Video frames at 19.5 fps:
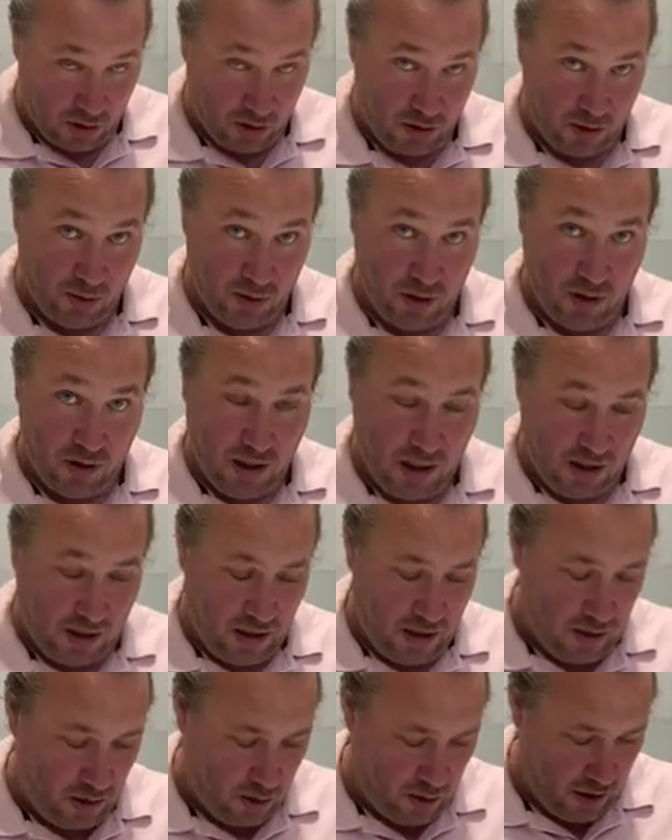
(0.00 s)
they were that I kind
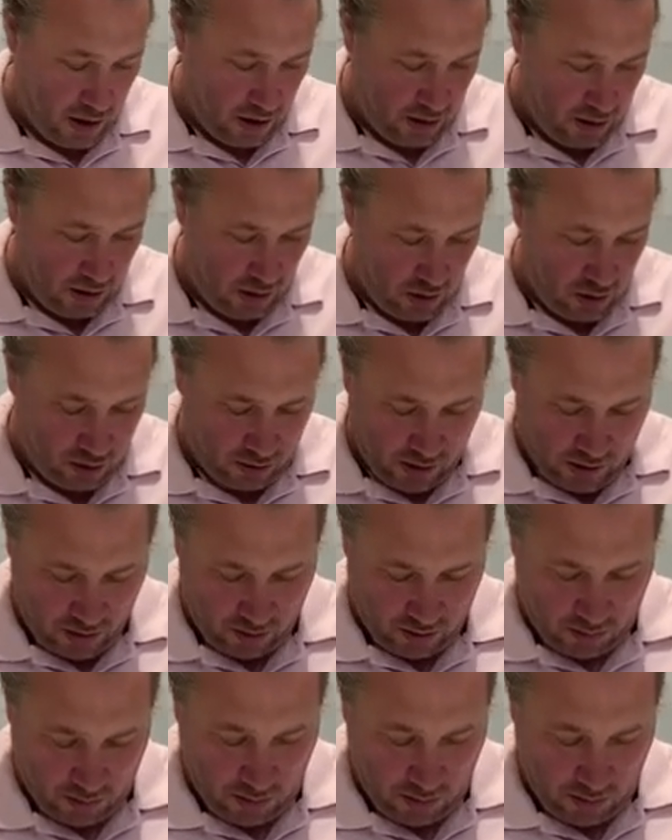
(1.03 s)
of created a dish around